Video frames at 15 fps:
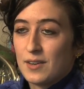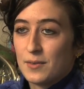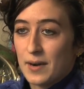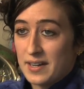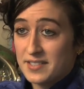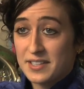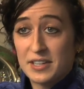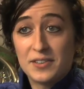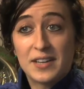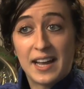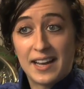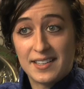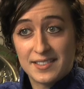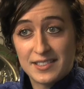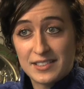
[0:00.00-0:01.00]
rescue
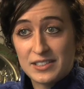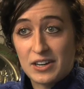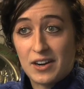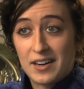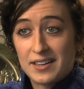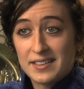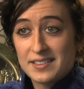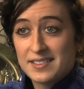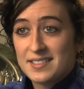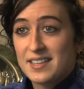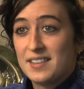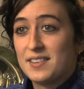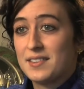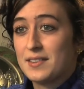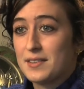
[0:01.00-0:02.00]
cats and dogs,
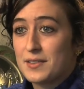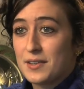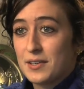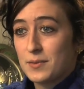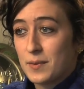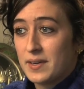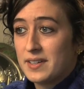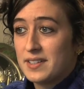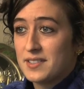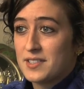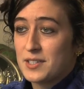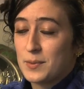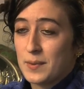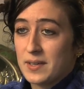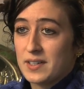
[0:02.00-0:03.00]
and then the third one is
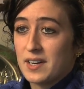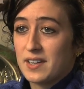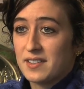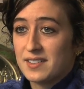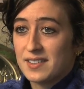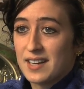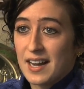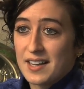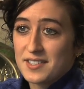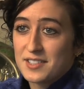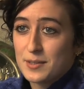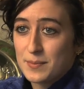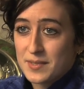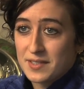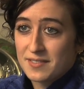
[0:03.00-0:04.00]
to work on
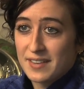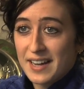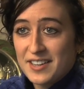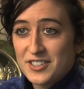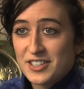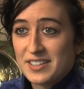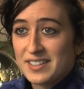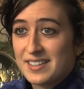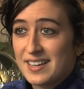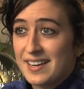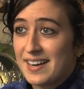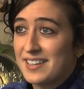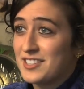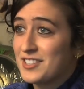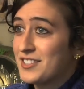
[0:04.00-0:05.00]
costumes and fashion,
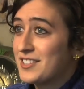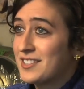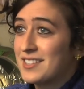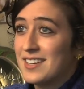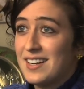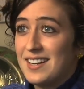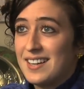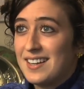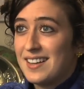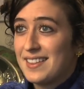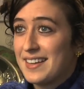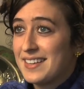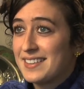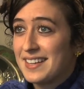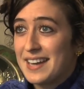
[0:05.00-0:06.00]
and I just
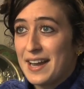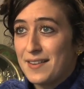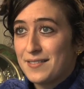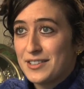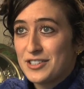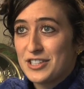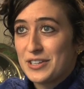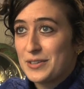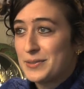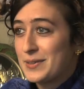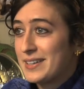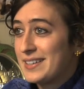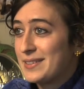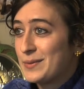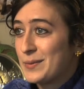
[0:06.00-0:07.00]
think that having
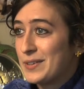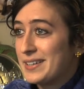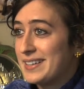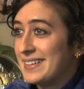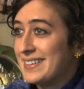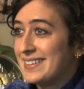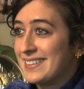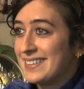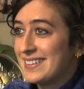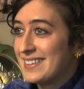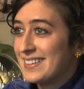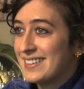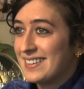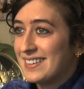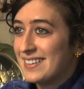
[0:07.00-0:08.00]
children would
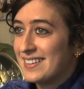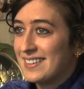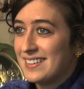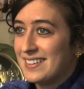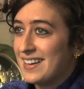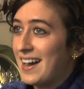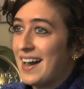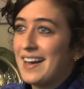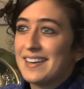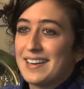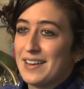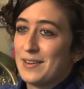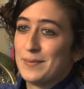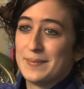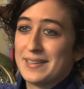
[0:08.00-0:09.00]
not
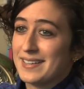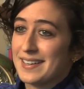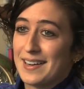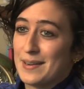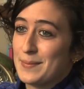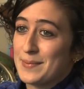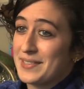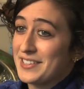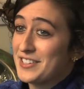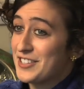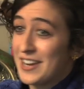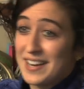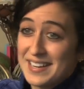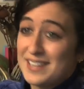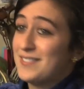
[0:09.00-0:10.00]
help me accomplish
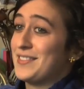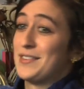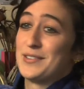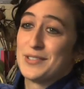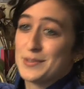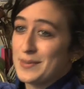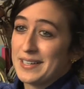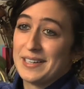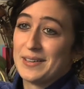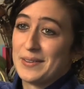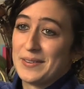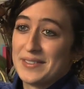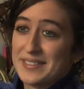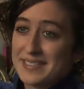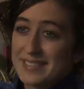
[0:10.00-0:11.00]
any of those three
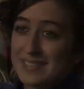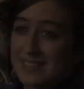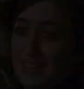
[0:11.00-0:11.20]
goals.